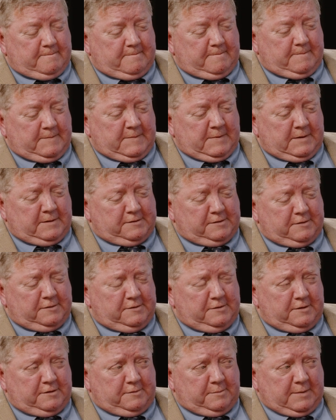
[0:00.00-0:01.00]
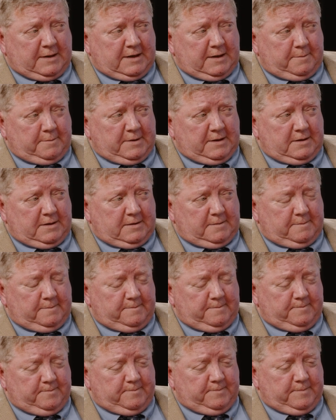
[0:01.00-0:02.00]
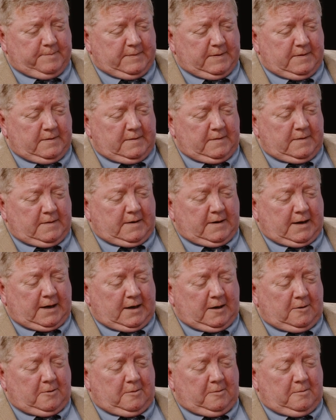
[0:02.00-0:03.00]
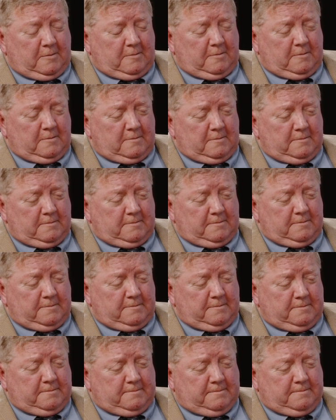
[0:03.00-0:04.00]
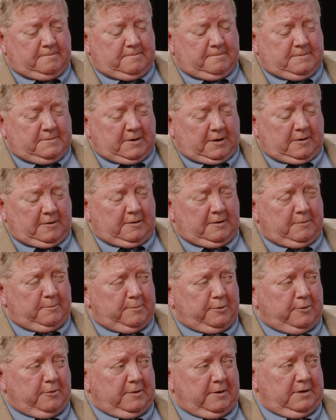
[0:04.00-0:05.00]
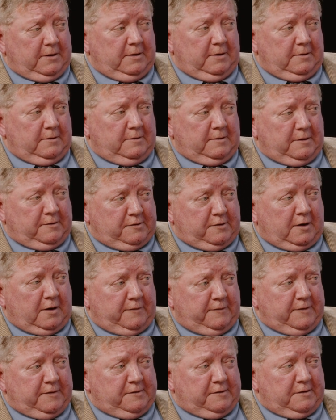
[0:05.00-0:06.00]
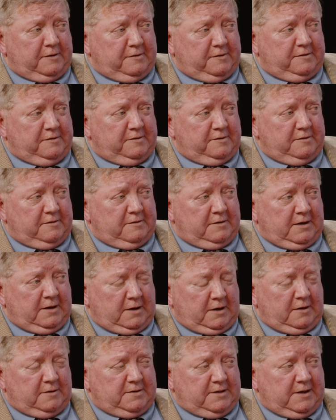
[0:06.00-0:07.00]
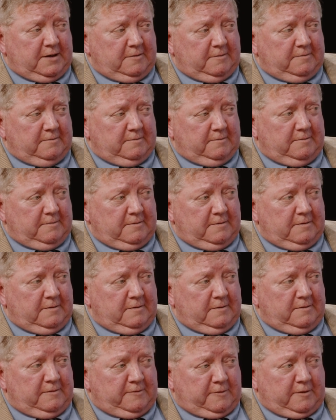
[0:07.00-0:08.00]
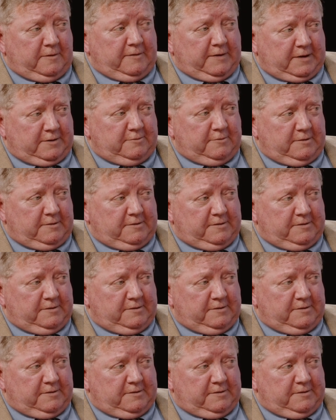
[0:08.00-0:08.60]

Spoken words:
This is just my opinion. How darn important this office is in our town for veterans.